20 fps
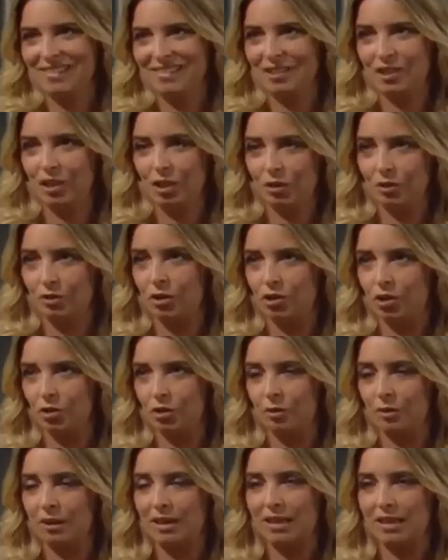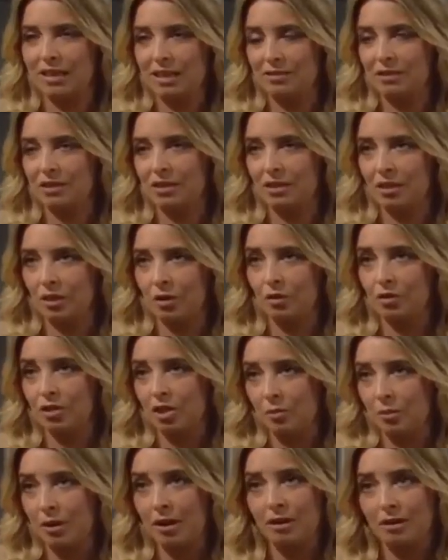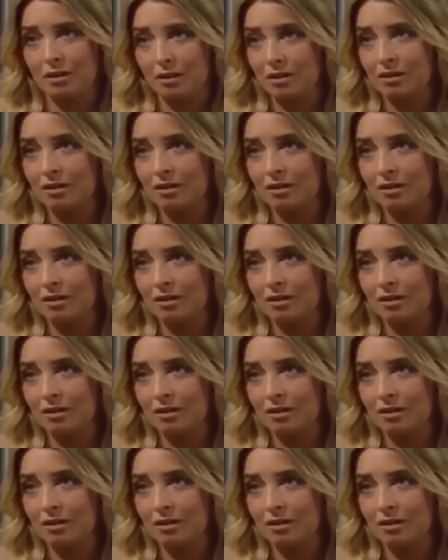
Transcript: You showing a bit of cleavage in a hotel bar.